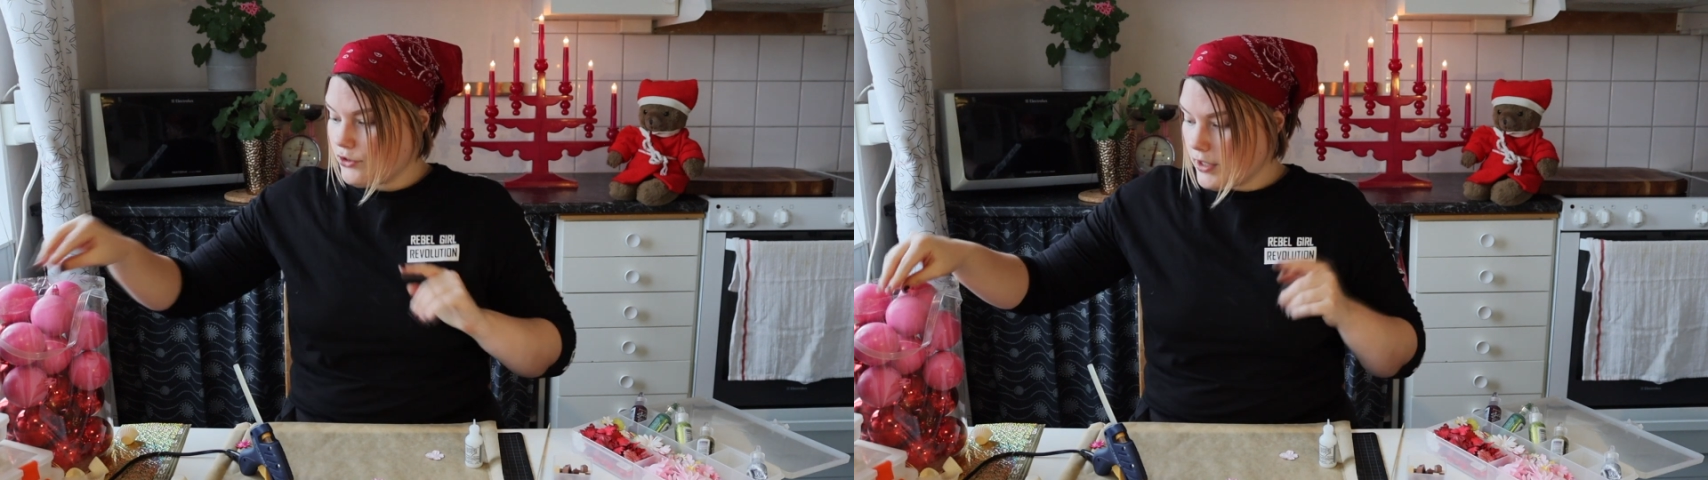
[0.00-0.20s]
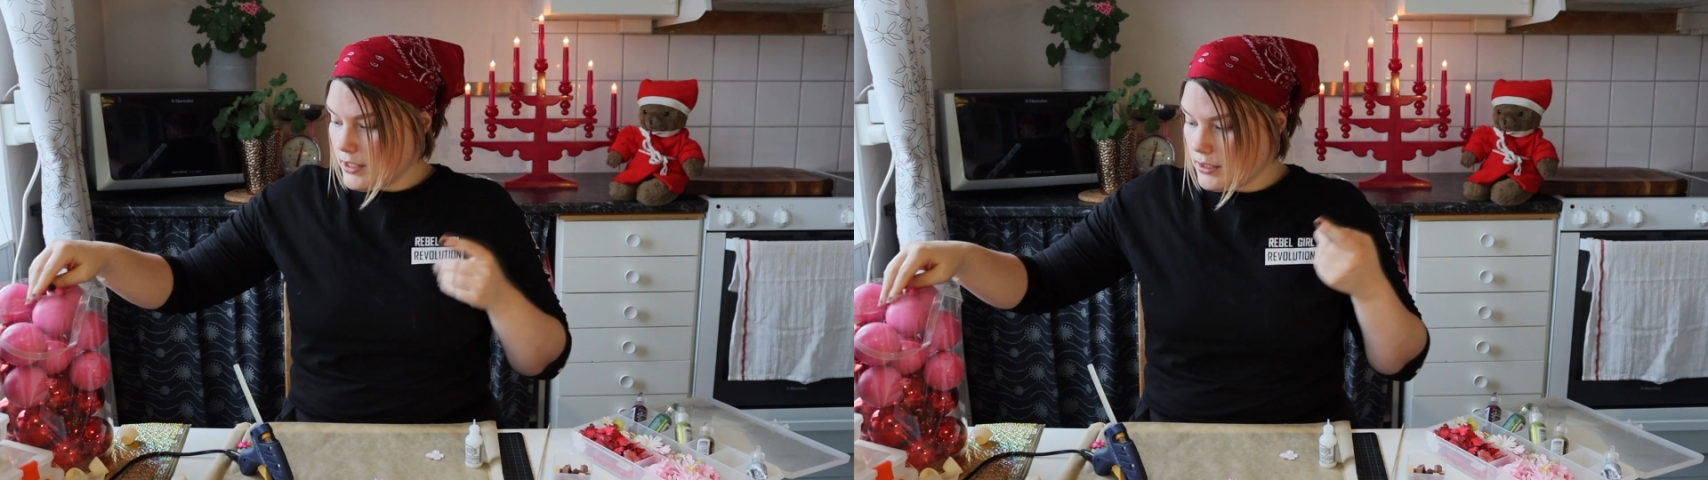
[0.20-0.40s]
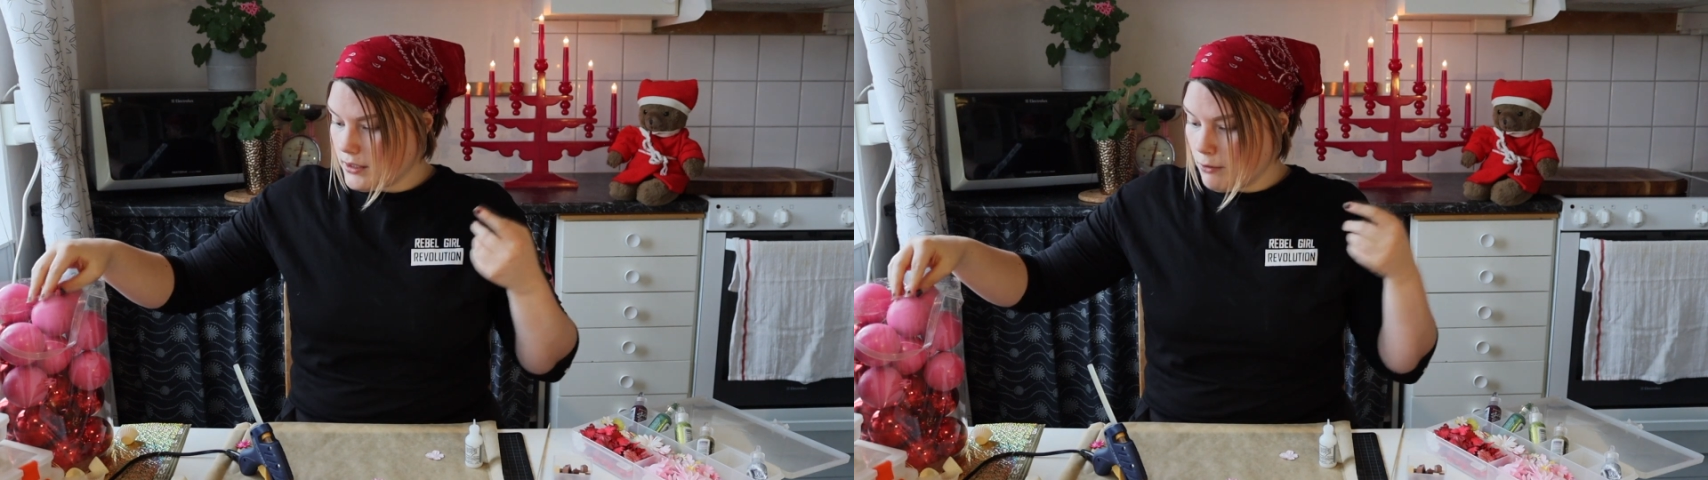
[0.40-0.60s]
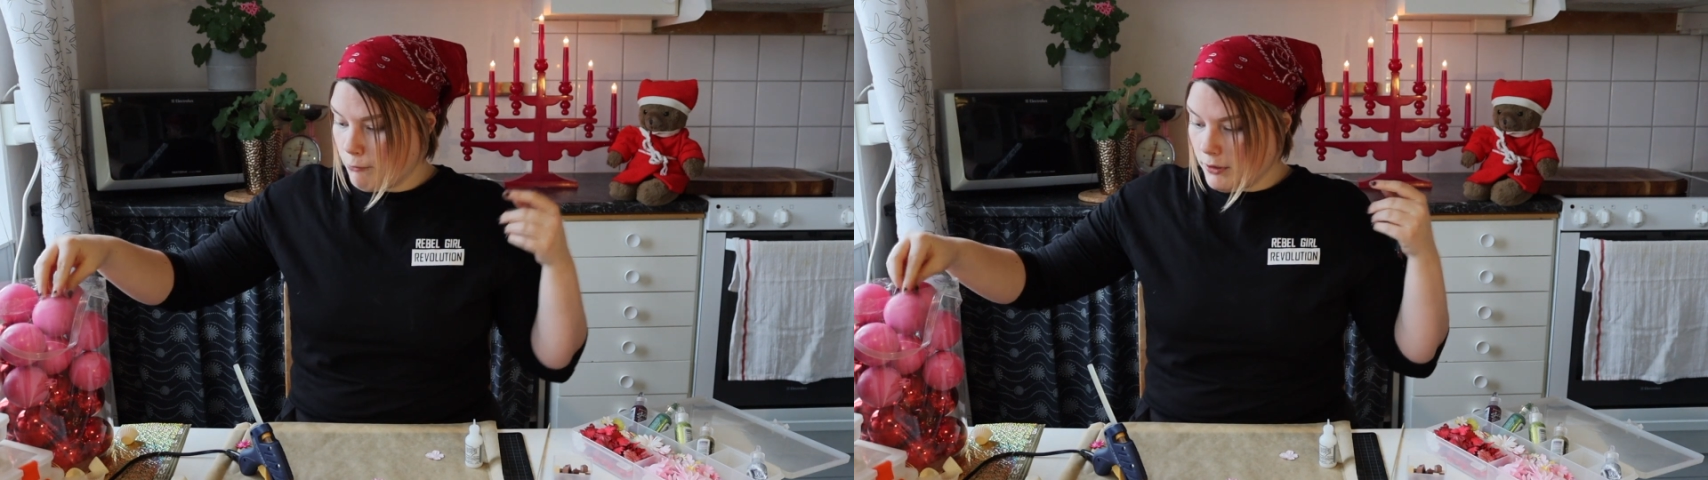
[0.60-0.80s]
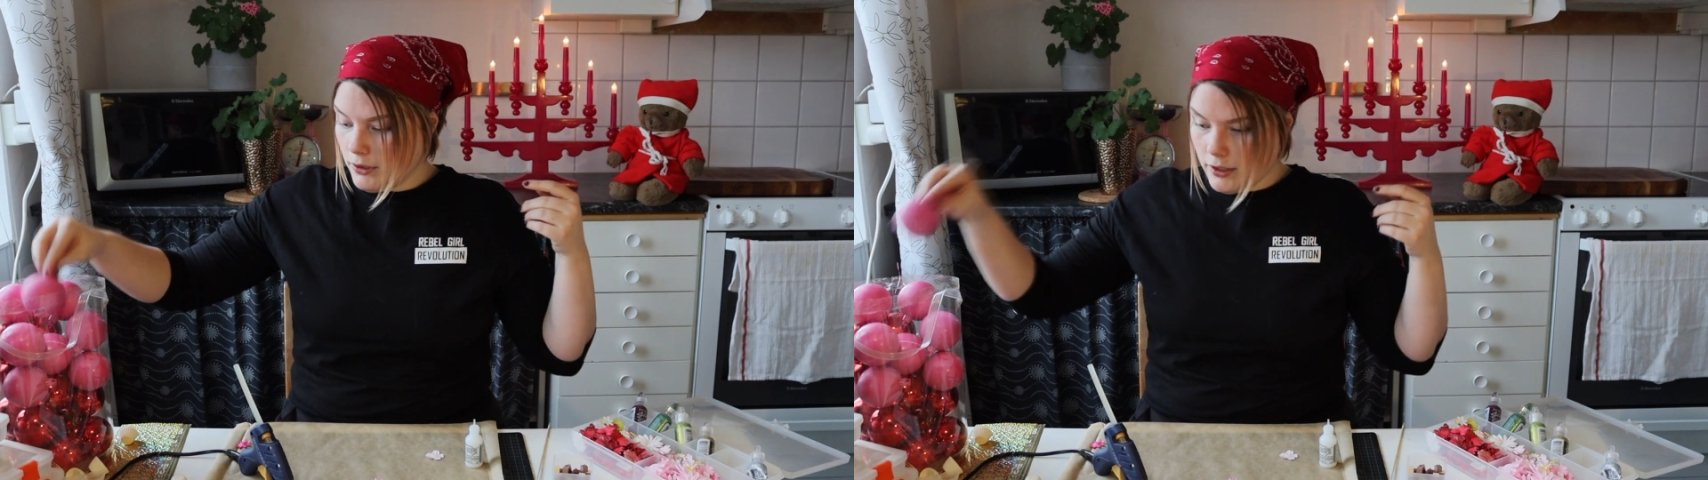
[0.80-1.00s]
try
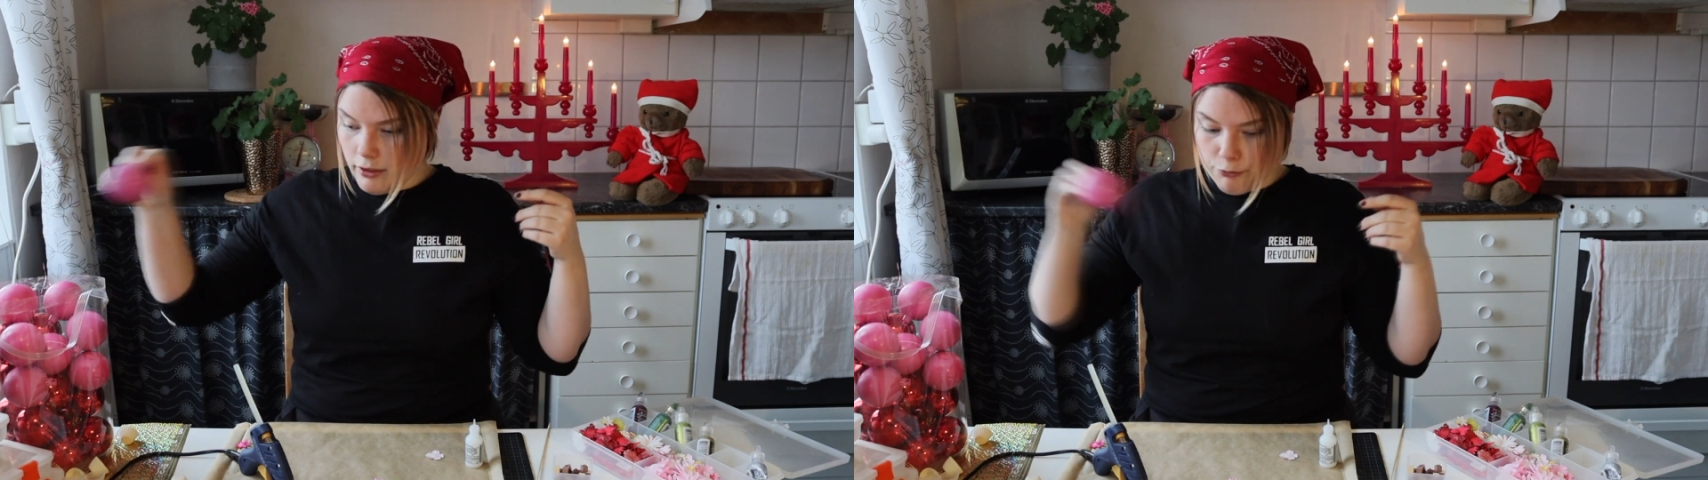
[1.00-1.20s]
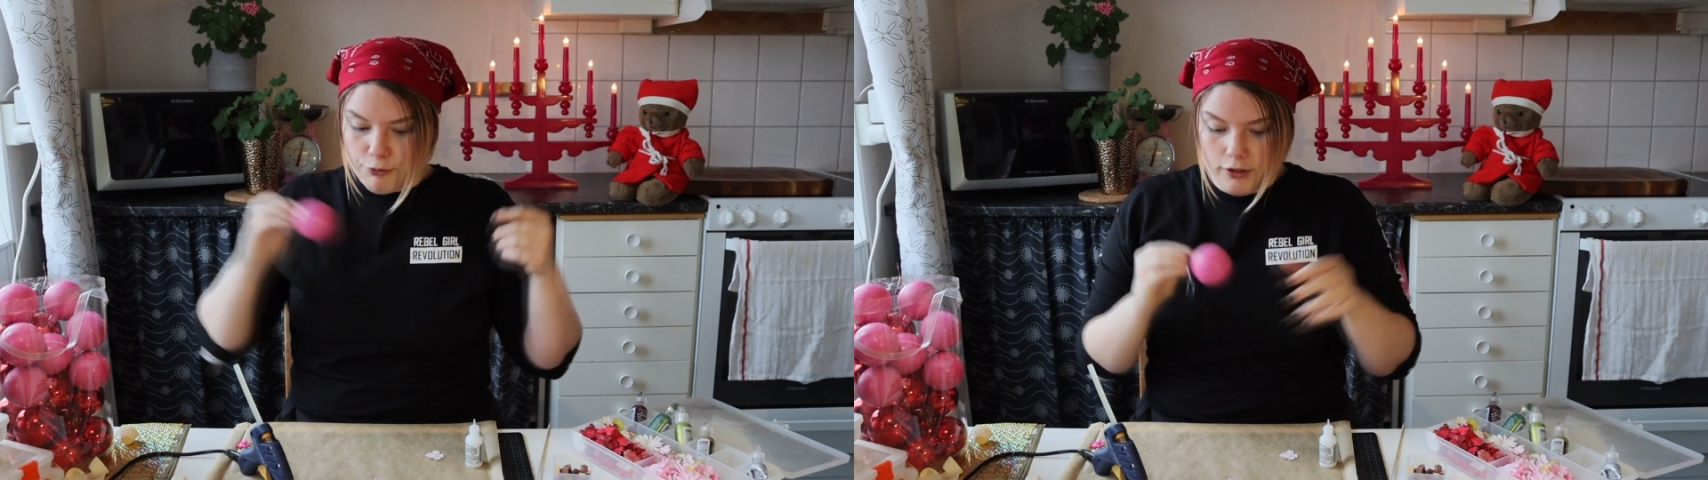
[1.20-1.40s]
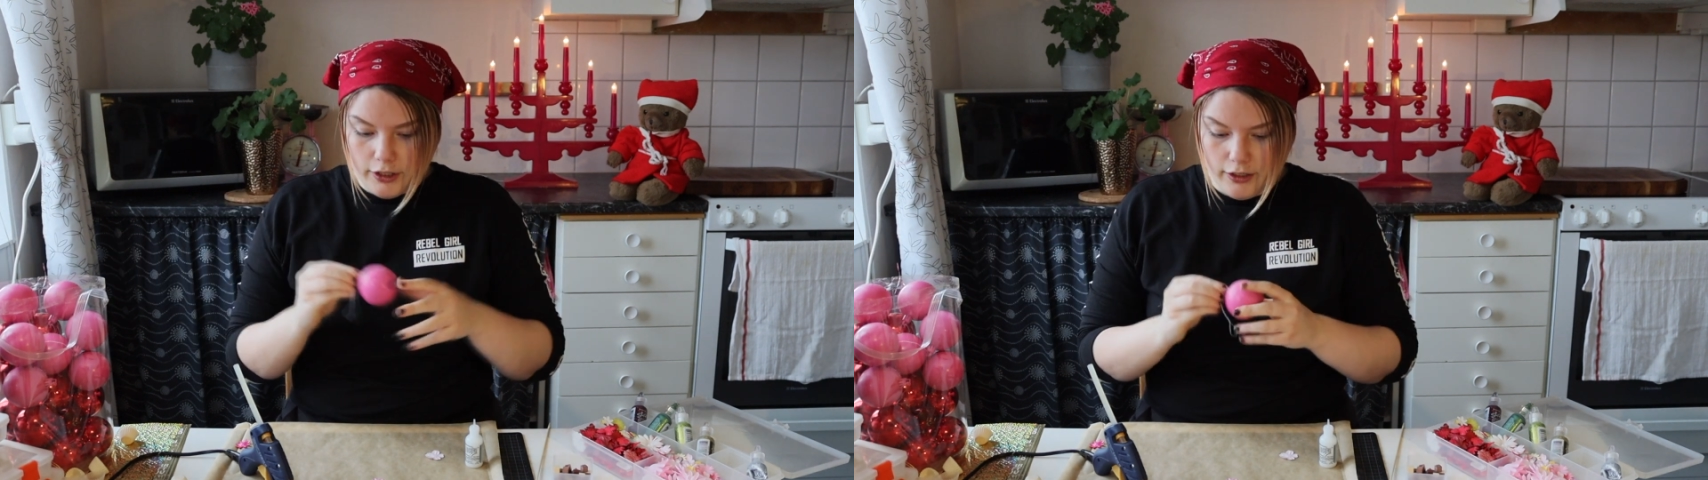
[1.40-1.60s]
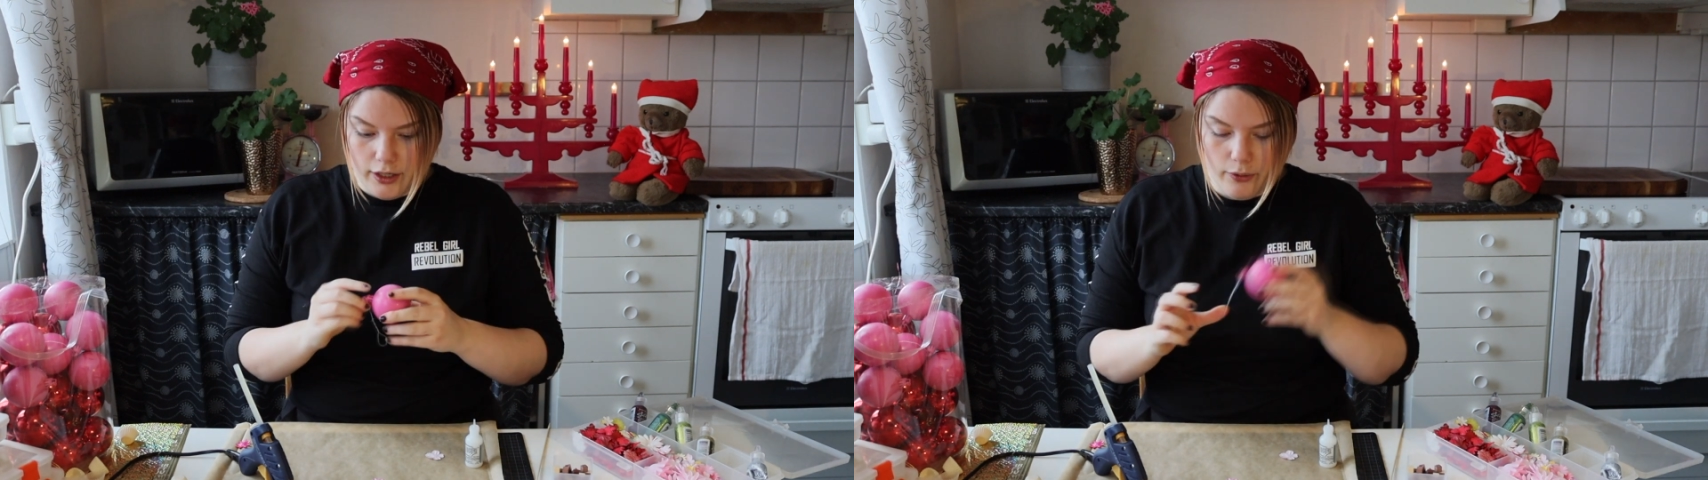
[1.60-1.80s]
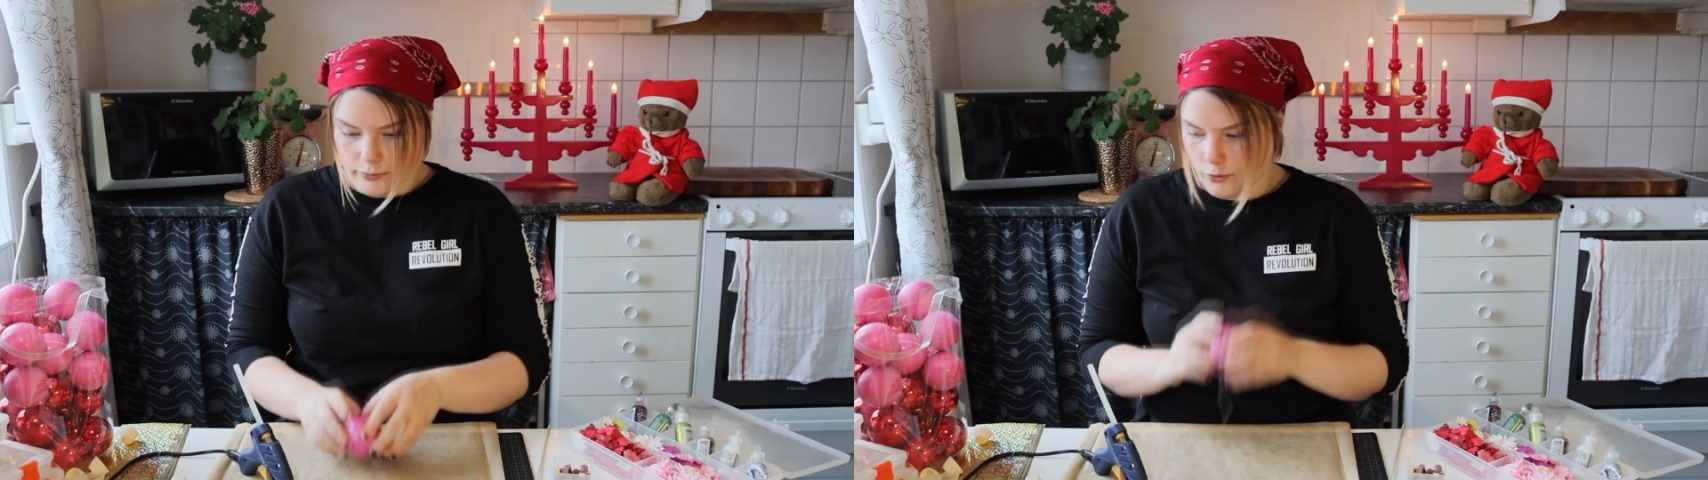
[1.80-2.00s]
something different here now.